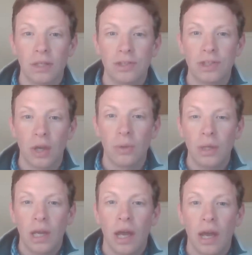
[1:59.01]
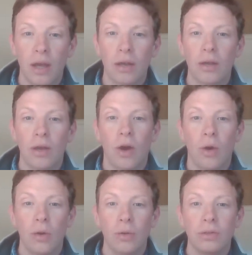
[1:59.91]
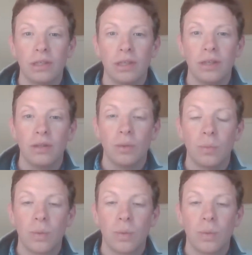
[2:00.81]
So on the